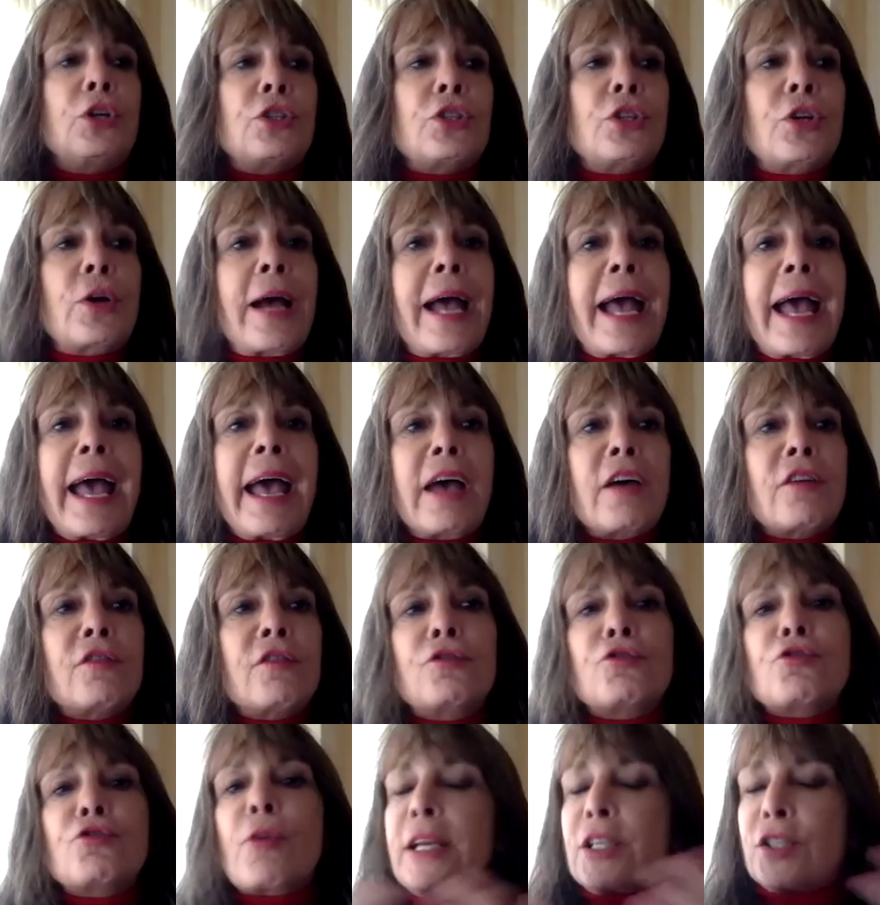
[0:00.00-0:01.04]
to have
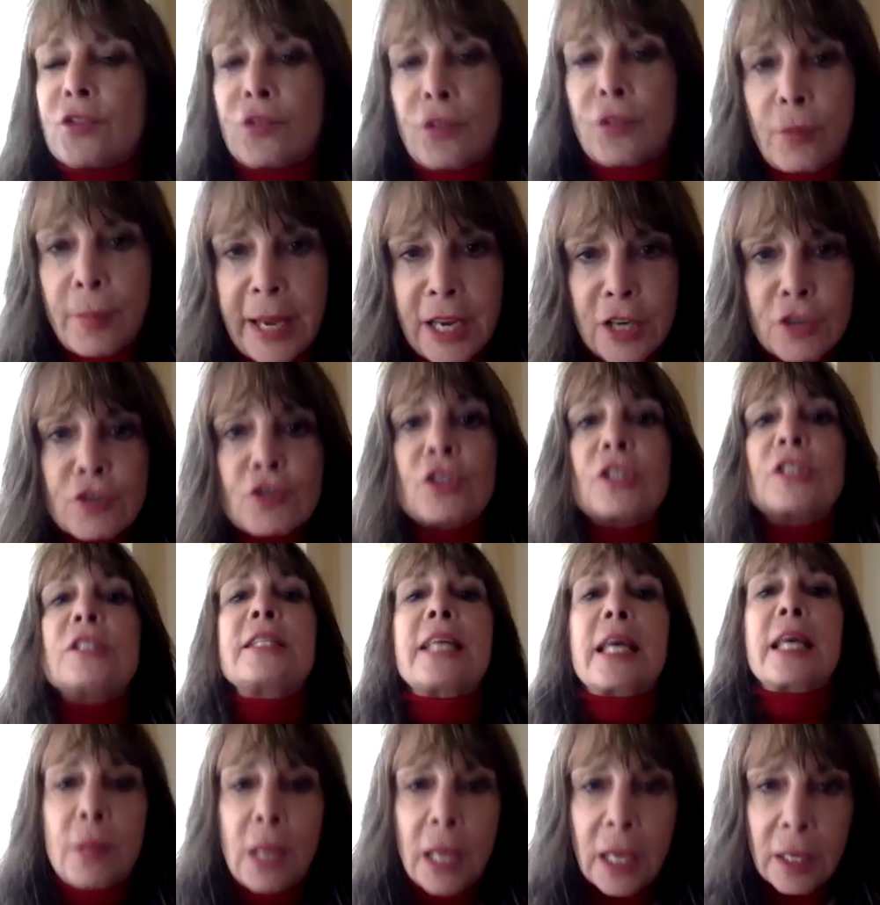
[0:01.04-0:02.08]
transformations and,